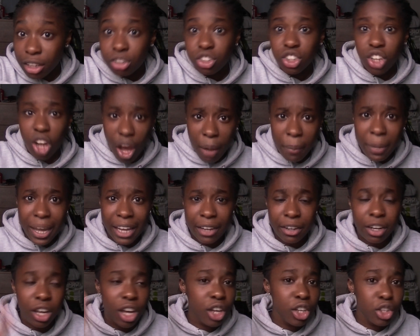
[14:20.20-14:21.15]
Do you know what I
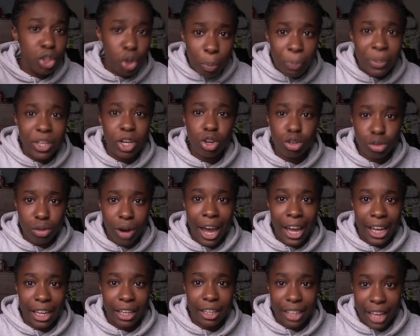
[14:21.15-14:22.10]
mean? You'll be all
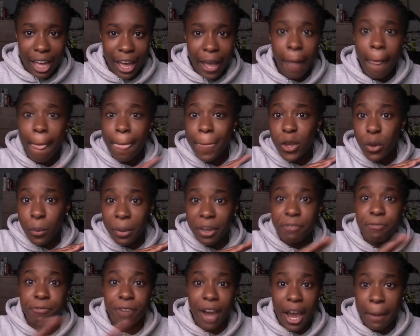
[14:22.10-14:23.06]
right, yeah? You'll
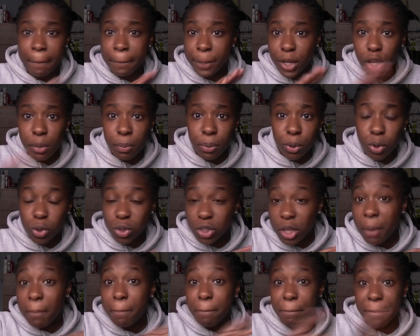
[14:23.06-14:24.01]
be fine. Blue
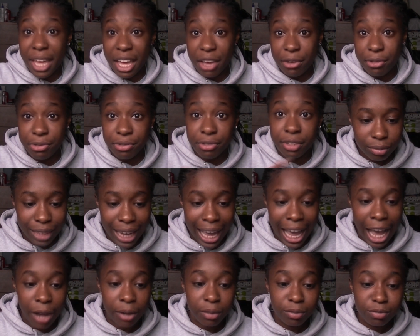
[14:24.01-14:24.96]
balls myth.
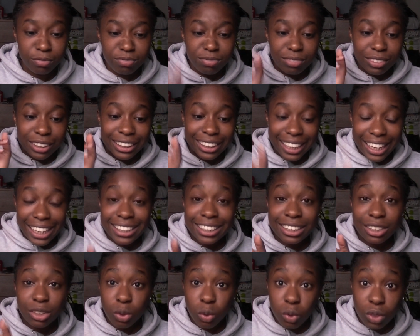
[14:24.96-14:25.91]
Now,
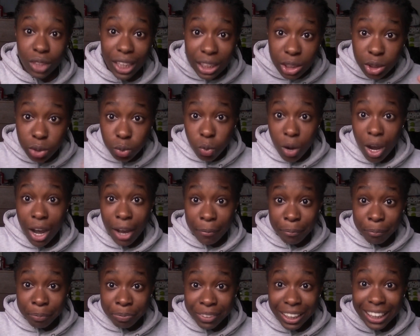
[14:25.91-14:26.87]
this this
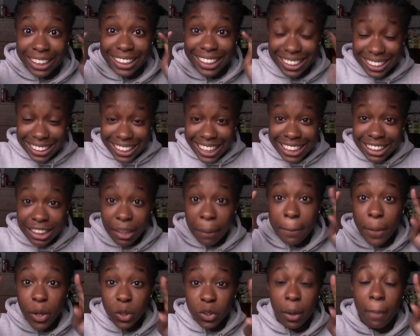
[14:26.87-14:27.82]
one this is the
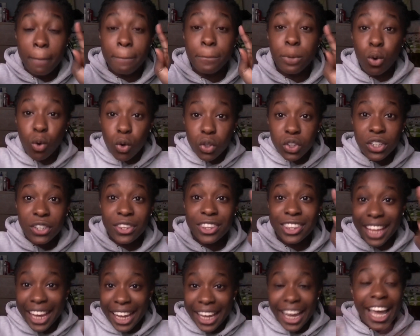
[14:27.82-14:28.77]
most
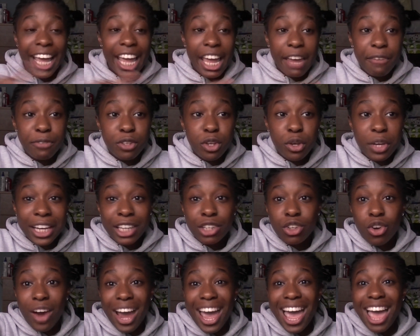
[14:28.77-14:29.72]
important thing. If you
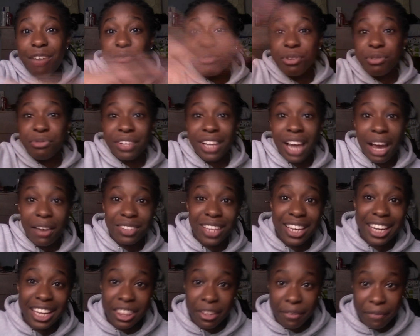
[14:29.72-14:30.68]
ignore everything I've
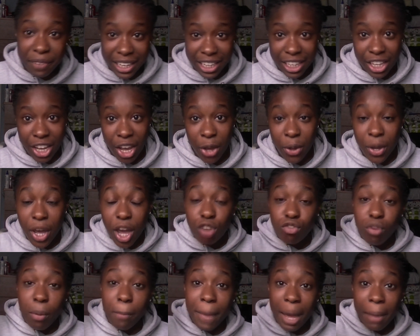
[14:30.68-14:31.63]
said in the video,
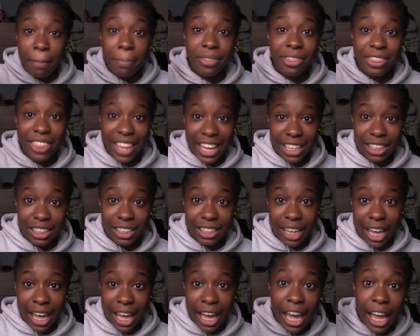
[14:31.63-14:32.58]
remember
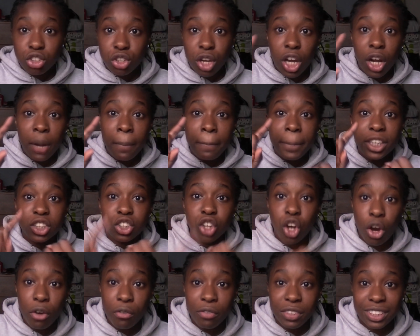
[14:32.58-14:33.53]
this, yeah? China bus
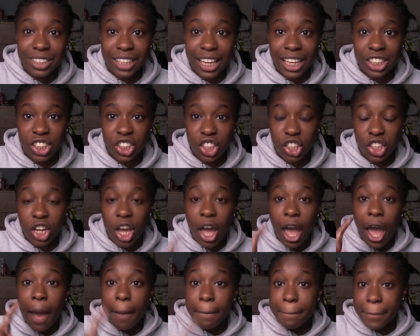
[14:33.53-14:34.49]
conversation,
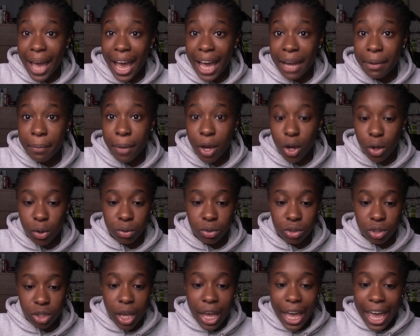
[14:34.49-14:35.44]
man
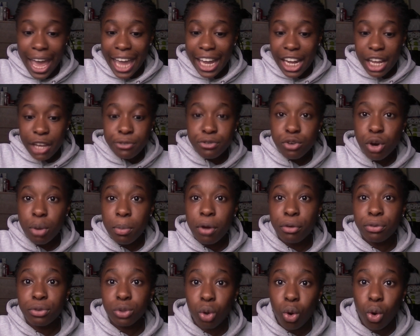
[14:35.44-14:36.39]
moans. Any form
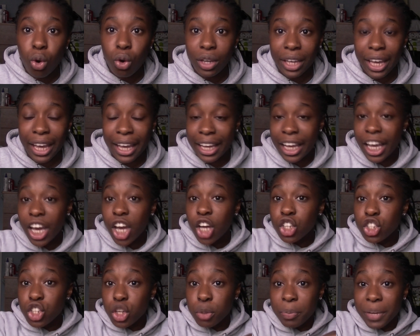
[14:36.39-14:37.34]
of talking
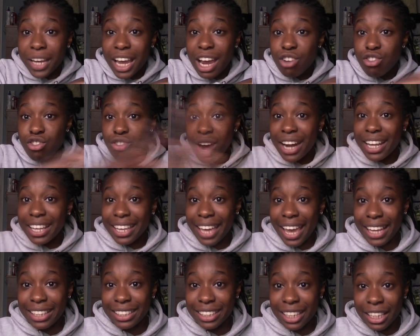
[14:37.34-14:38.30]
should be
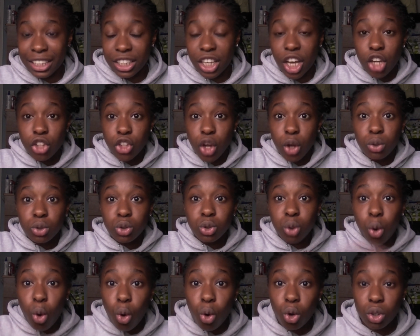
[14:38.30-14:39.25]
eradicated. Don't
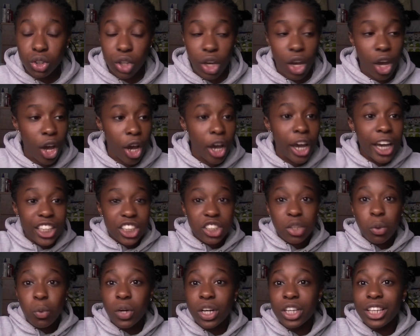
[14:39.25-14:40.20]
talk to her. She
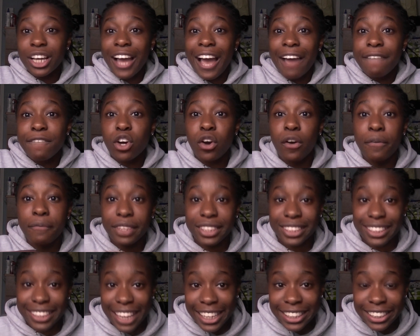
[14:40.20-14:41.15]
doesn't want to have a
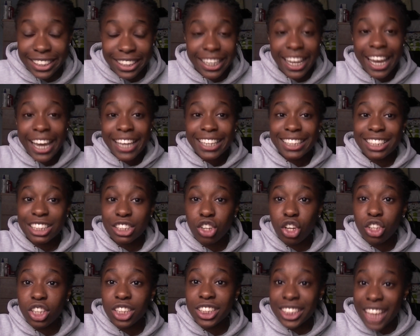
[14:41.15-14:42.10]
conversation. This is
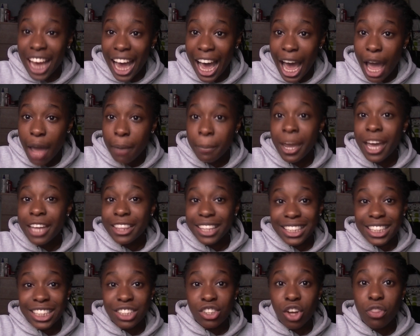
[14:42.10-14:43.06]
not the time.
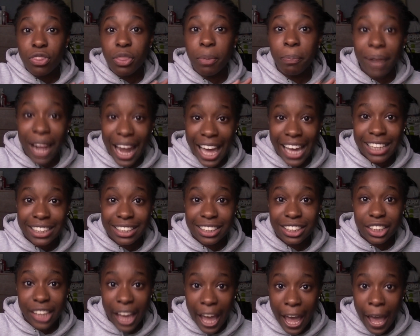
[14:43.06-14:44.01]
This is not the
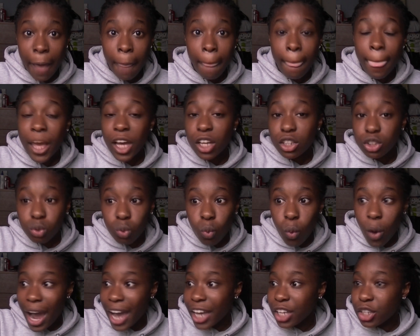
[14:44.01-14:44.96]
place, yeah? So
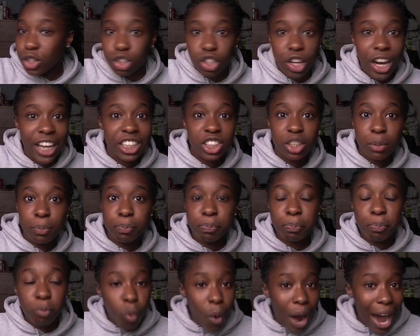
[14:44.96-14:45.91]
why are you trying to,
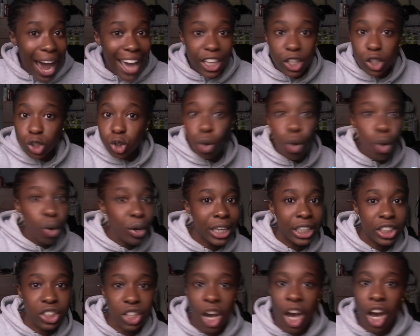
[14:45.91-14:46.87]
why are you
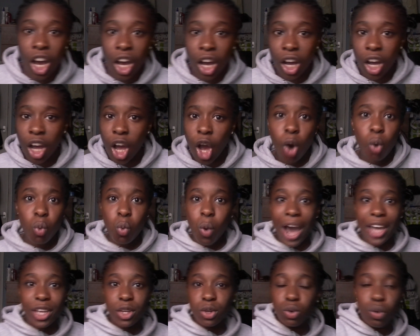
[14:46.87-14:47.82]
talking to her?
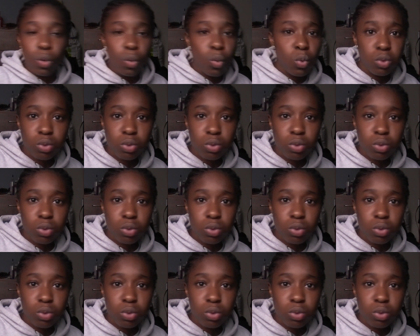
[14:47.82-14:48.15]
Why you,